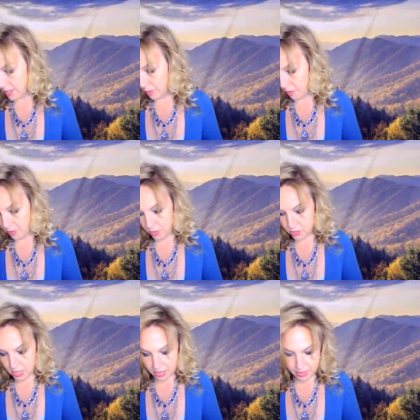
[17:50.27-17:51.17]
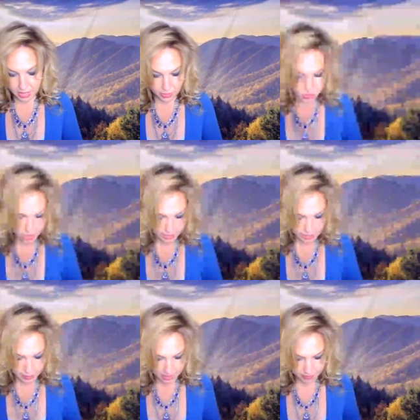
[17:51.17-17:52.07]
in the reverse out of the other deck and
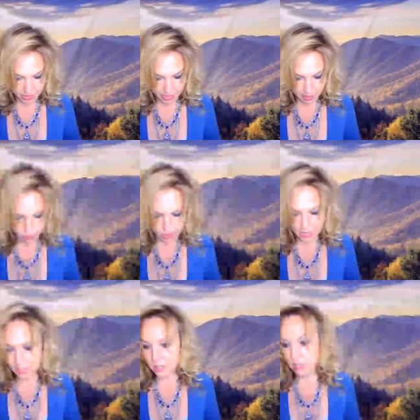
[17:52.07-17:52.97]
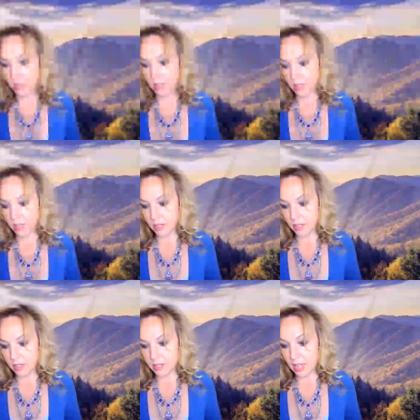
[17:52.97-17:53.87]
now we have it in the upright
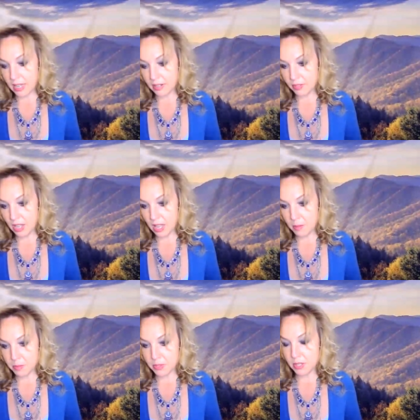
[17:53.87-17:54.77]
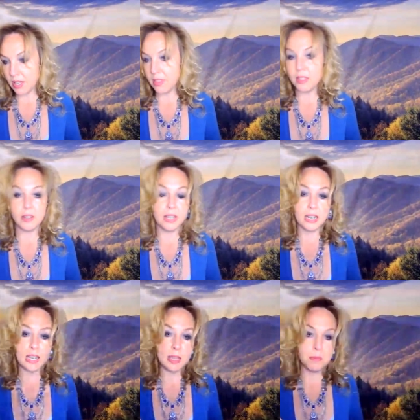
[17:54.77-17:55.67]
Nine of Cups, they're going to
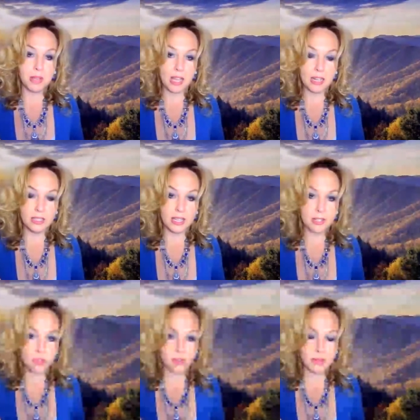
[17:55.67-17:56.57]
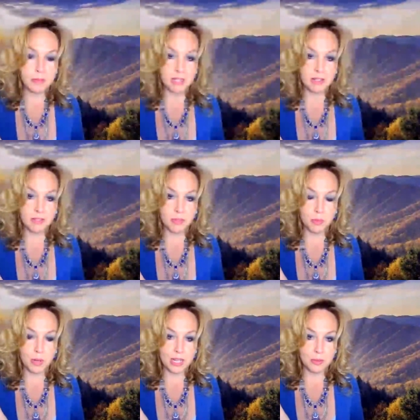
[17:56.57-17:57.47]
keep kind of like dreaming of
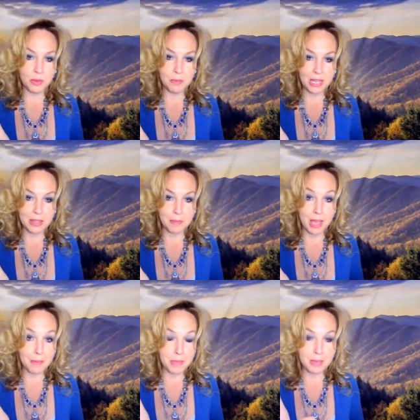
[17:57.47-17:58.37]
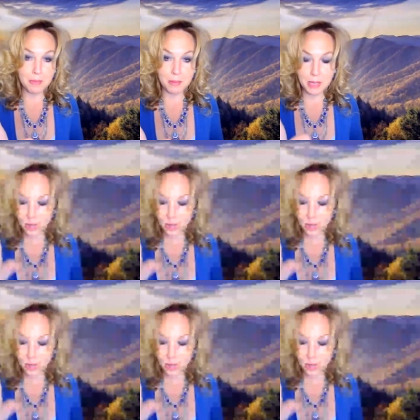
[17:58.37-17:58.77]
what will make them happy, maybe